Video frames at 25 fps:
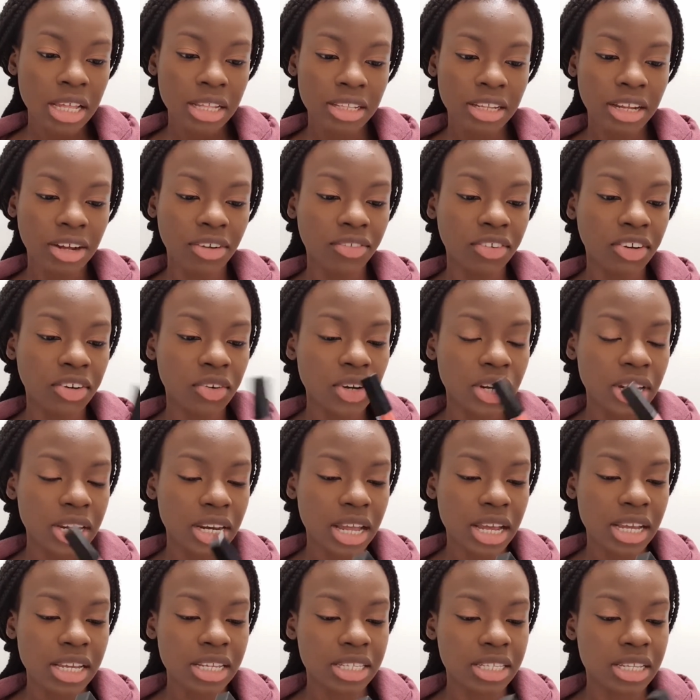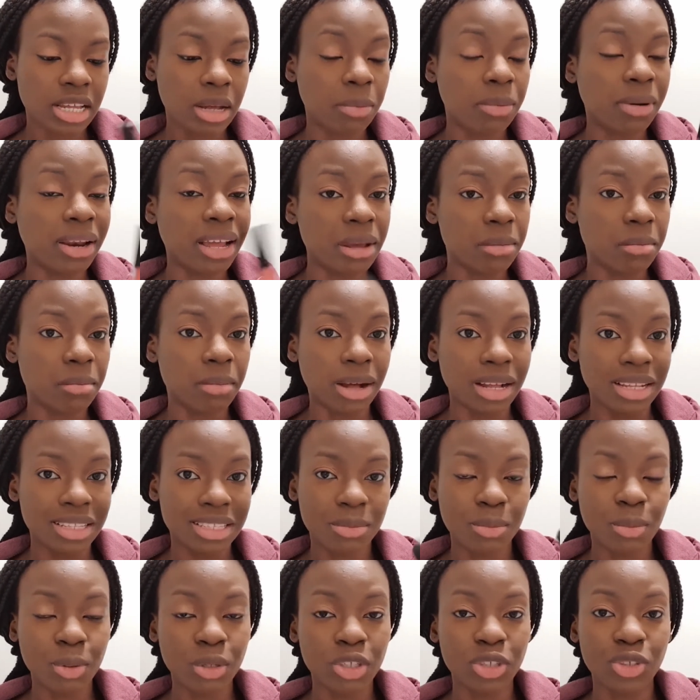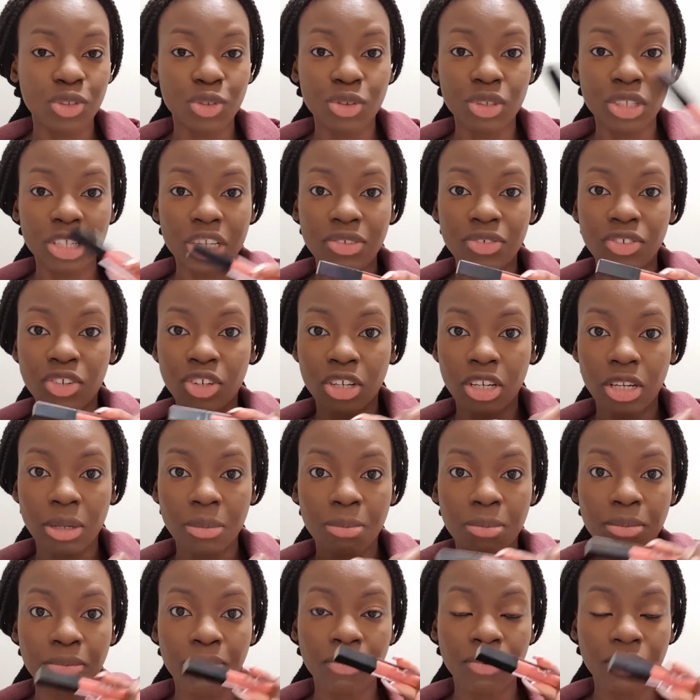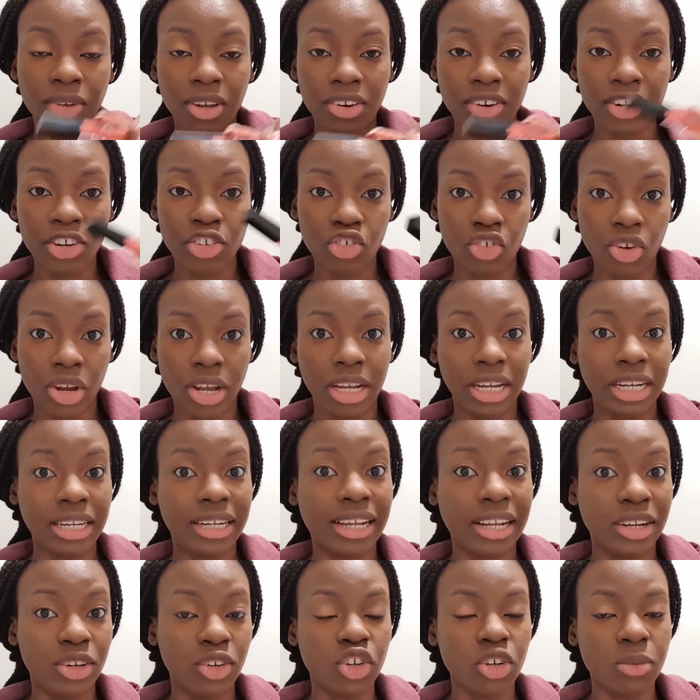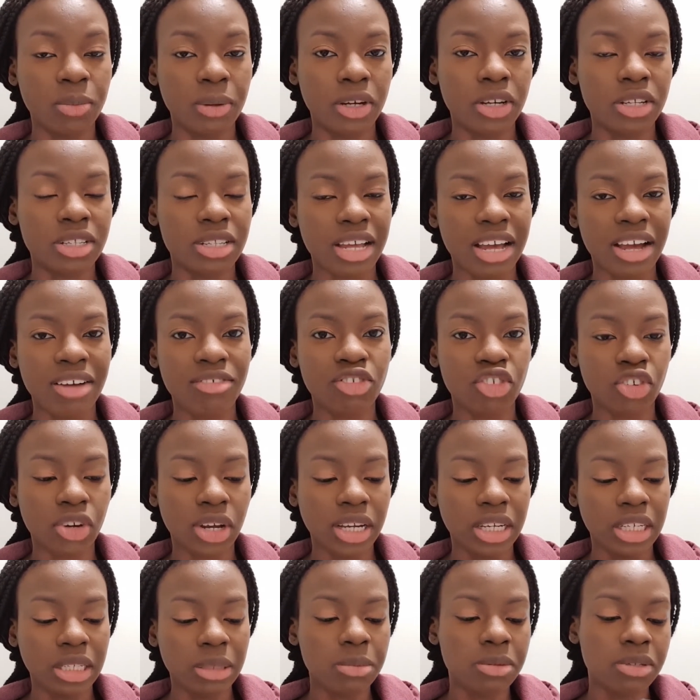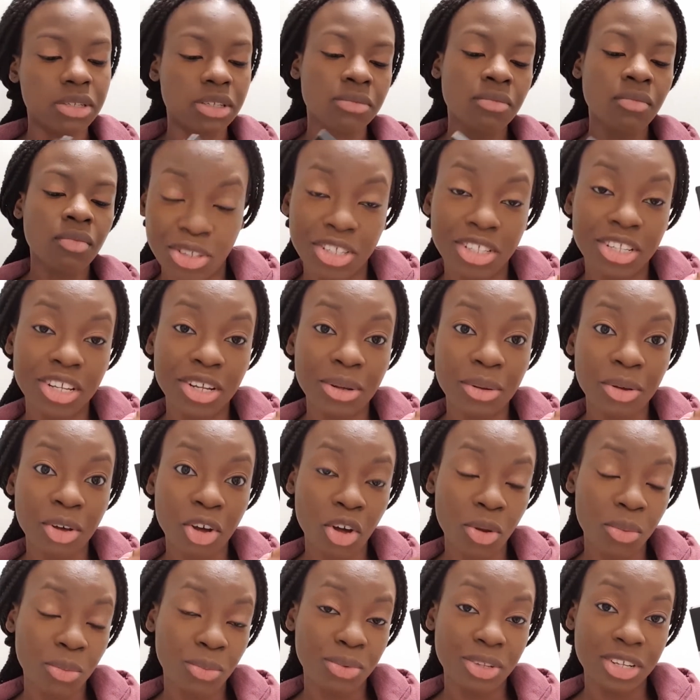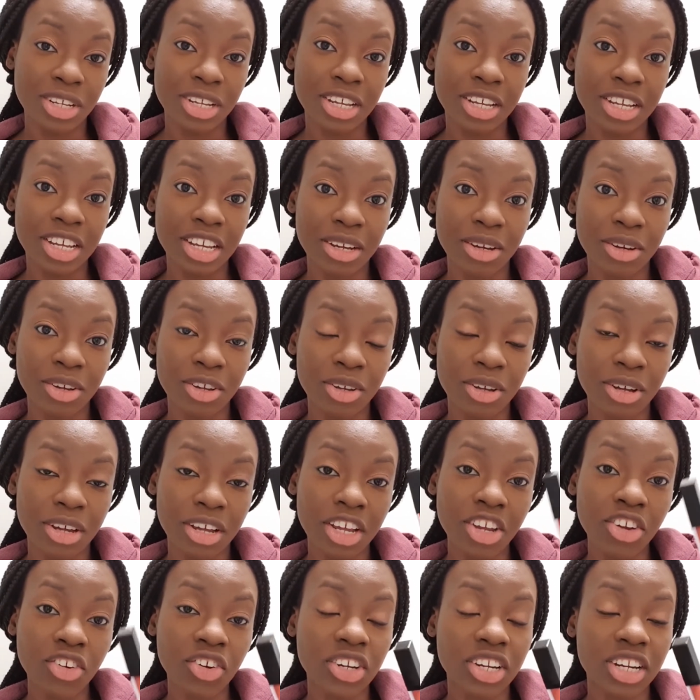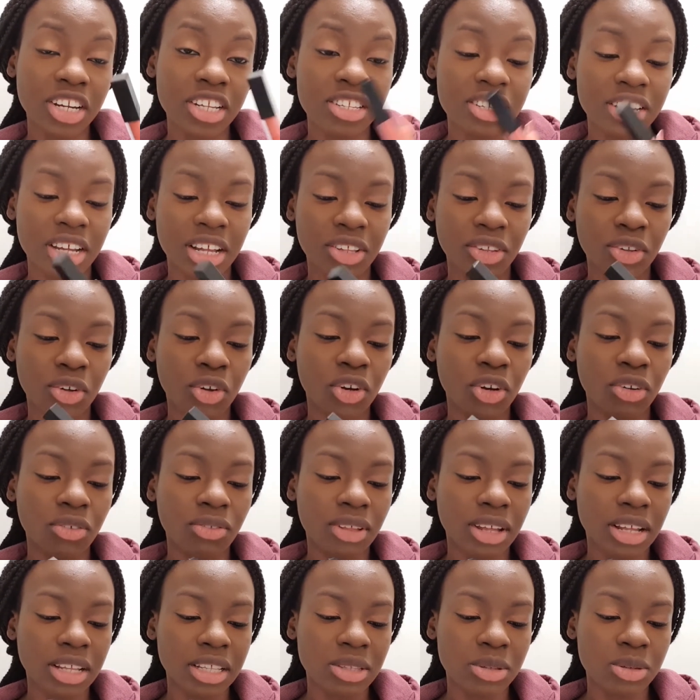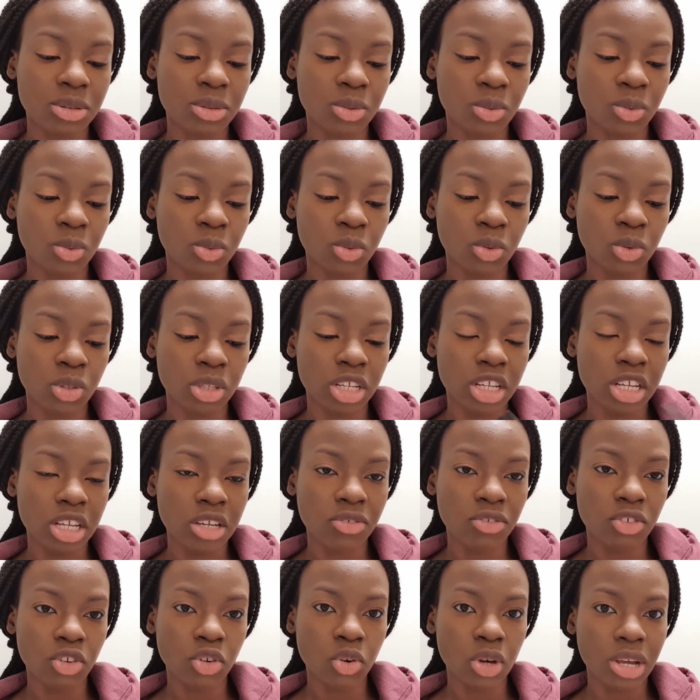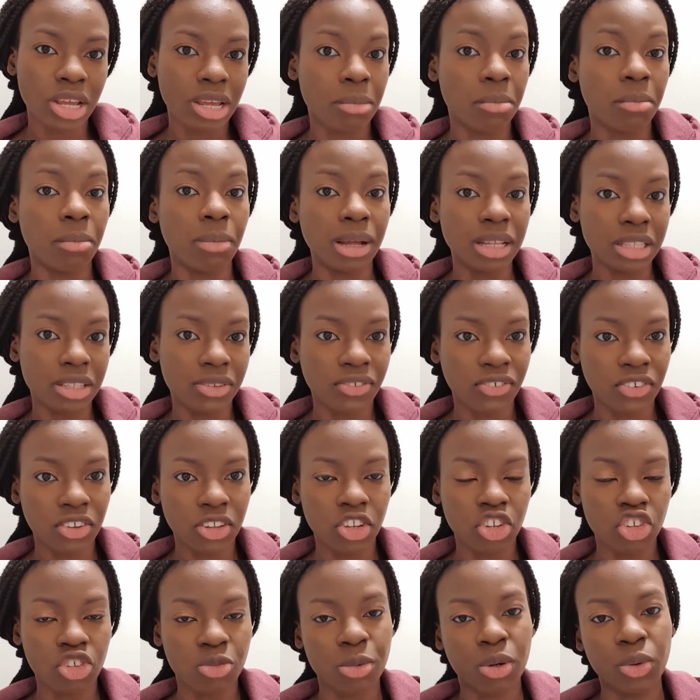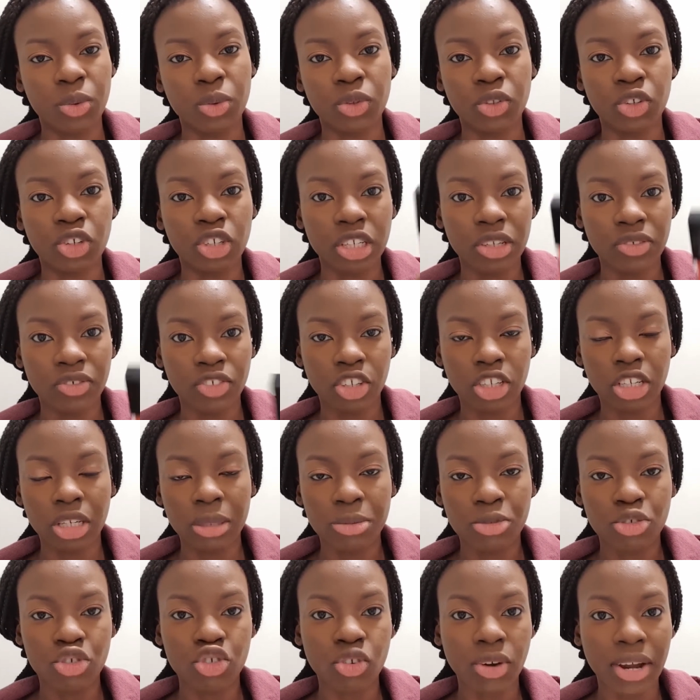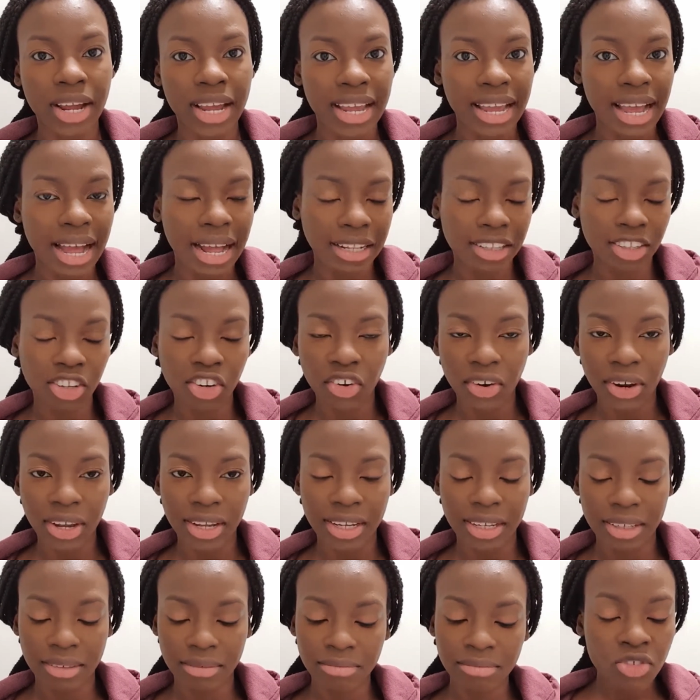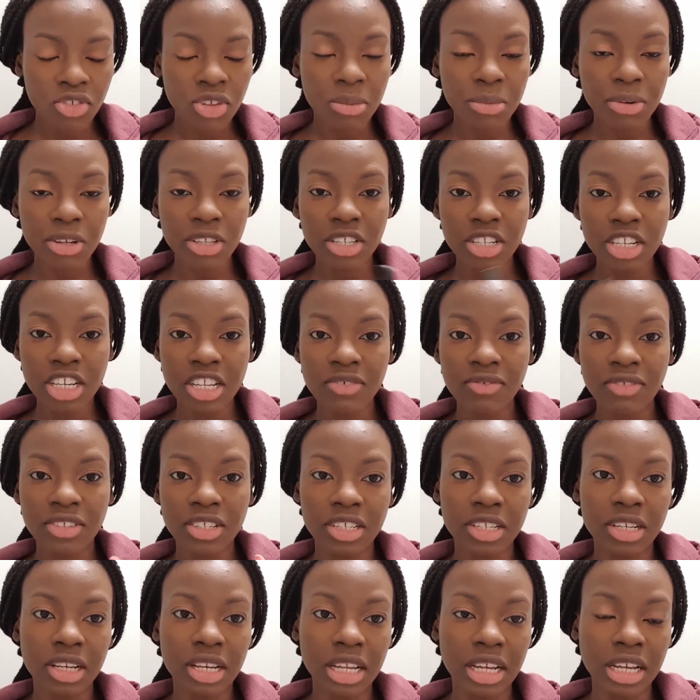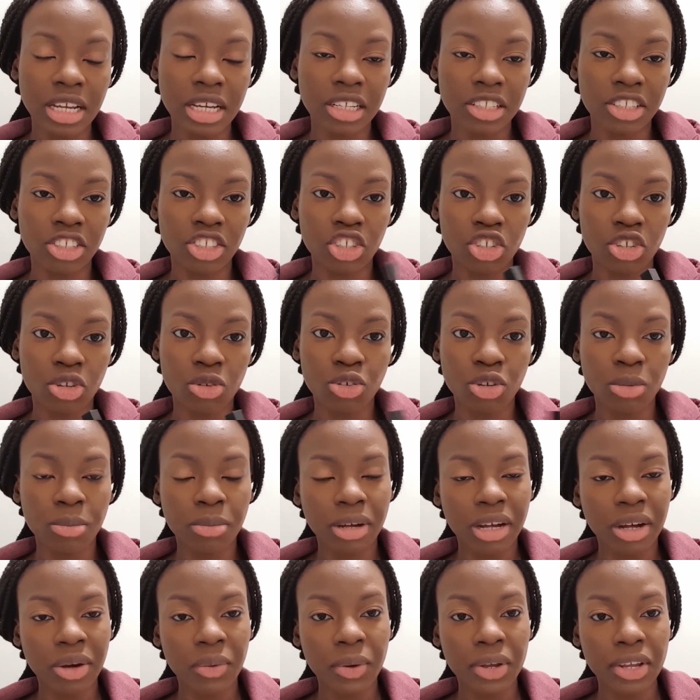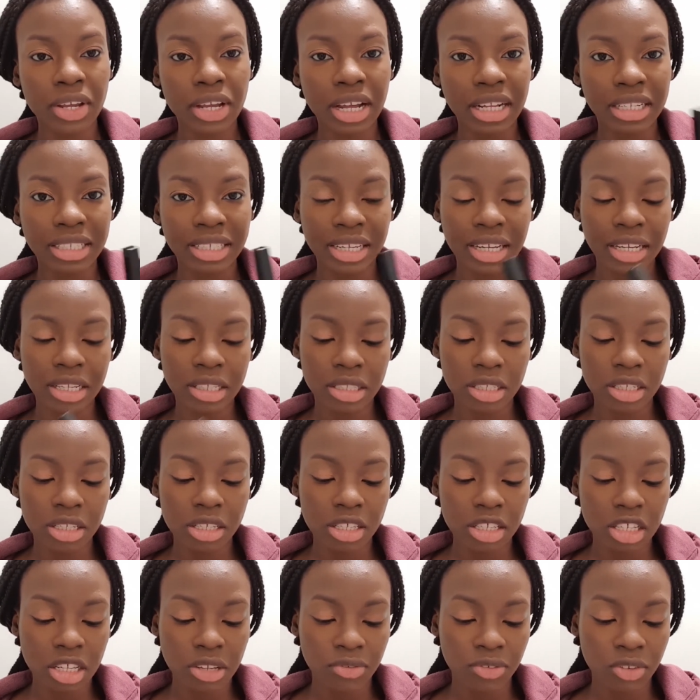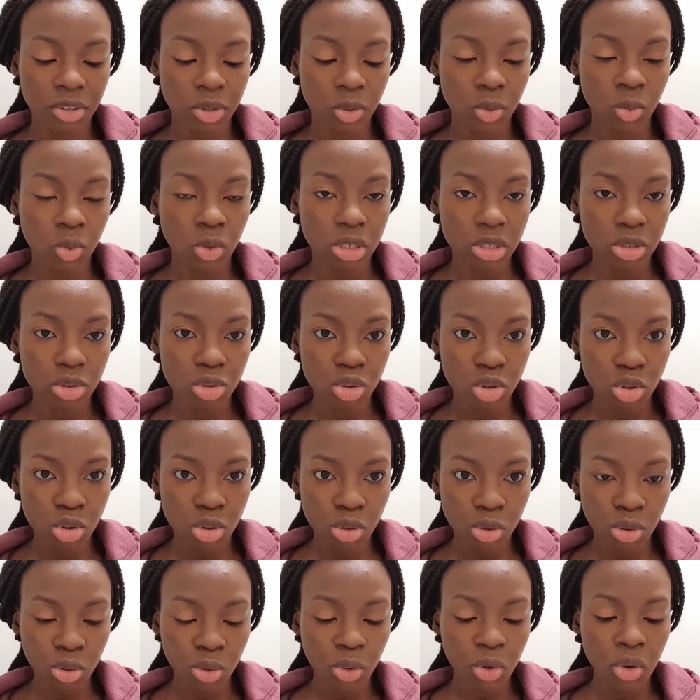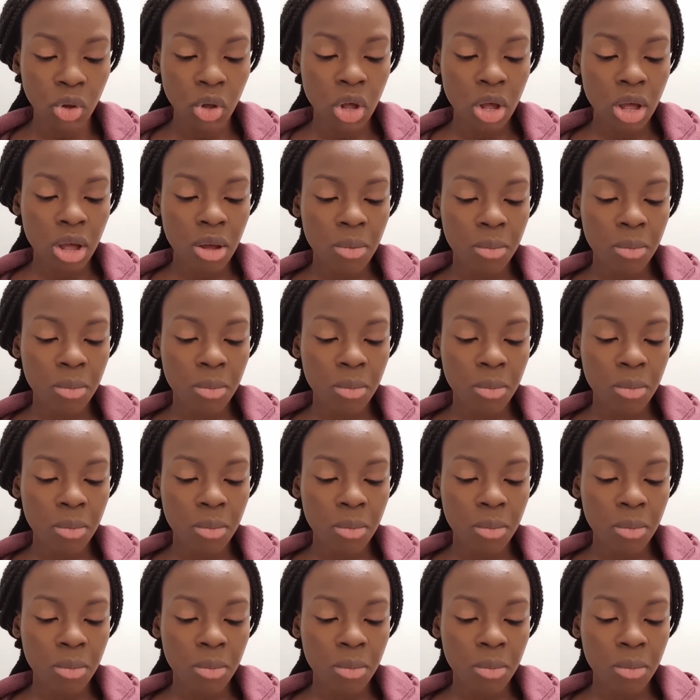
They are very nice. They apply matte, but they don't leave your lip very dry. And I know because I have dry lips. The ingredients and all of that would give you a matte finish, but will not leave your lips dry and cracking. So I'm going to leave the link in the description bar where you can get this if you want to.